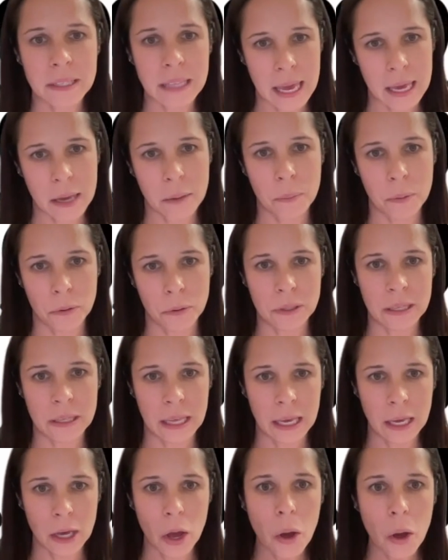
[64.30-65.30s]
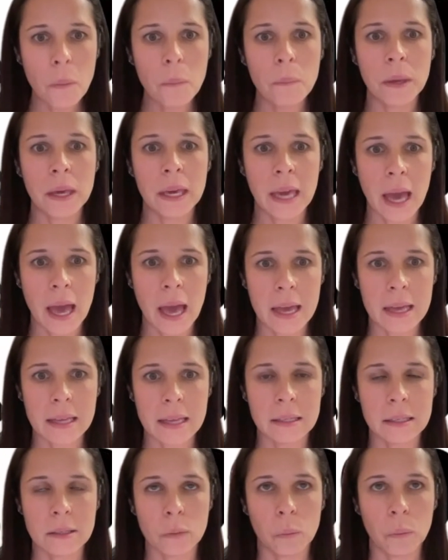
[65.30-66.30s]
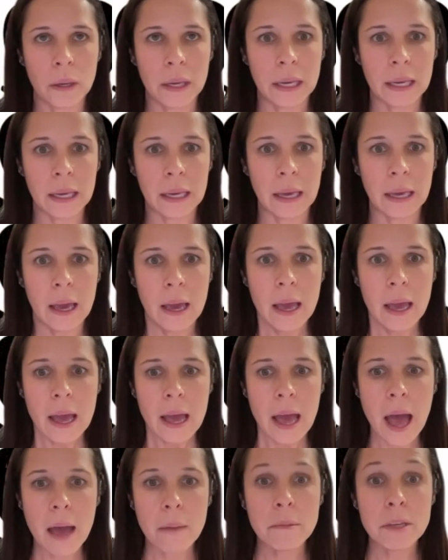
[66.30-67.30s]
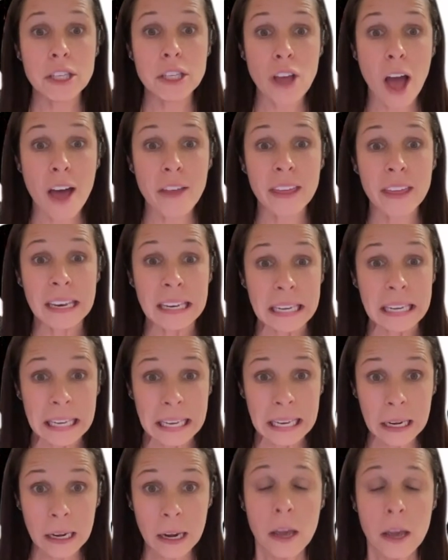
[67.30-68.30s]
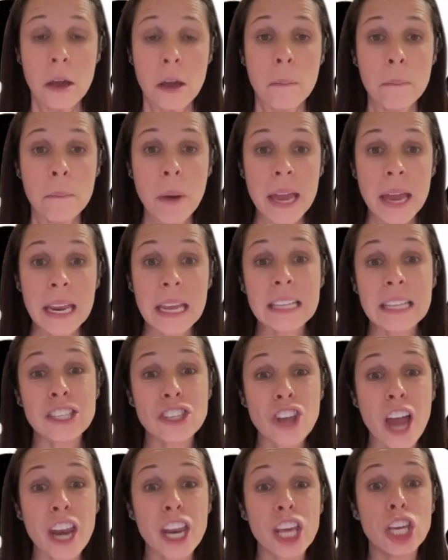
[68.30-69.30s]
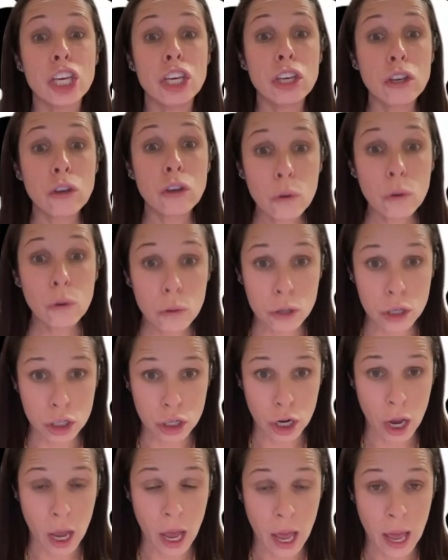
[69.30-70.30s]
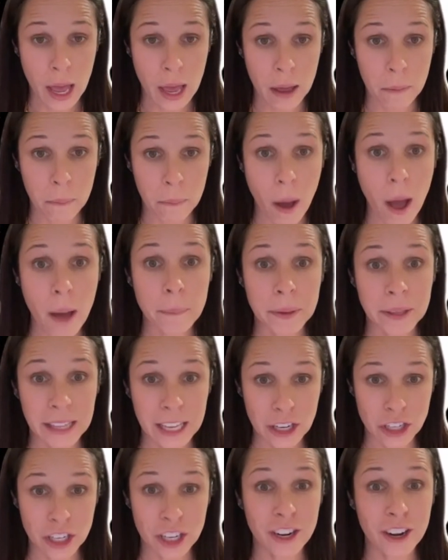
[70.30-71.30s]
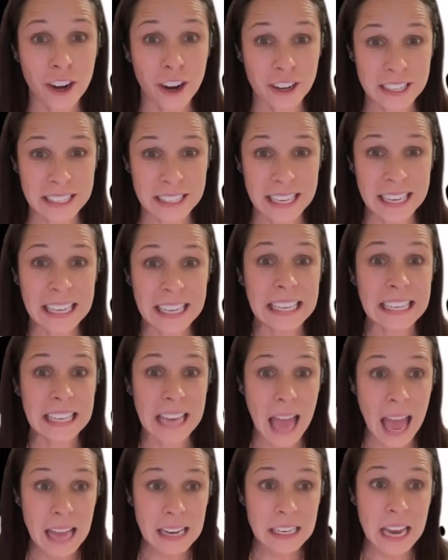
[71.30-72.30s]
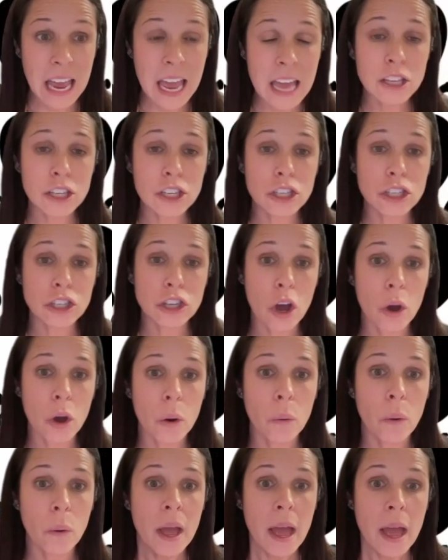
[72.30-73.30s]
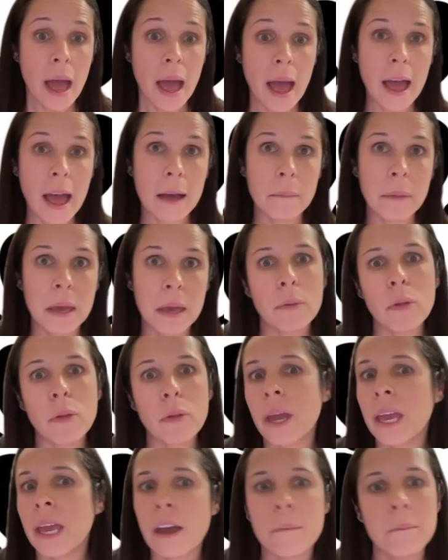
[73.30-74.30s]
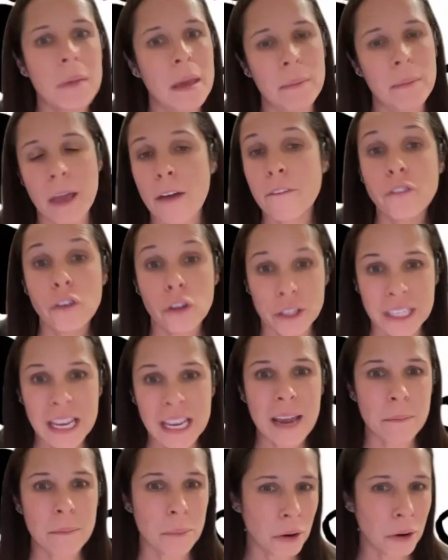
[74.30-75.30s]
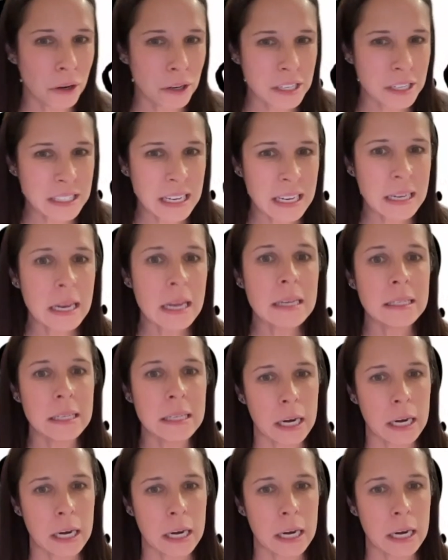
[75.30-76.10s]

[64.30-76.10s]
like Boostlingo, because we saw the need, but it's not a huge population in our city yet. And so employing maybe a full-time person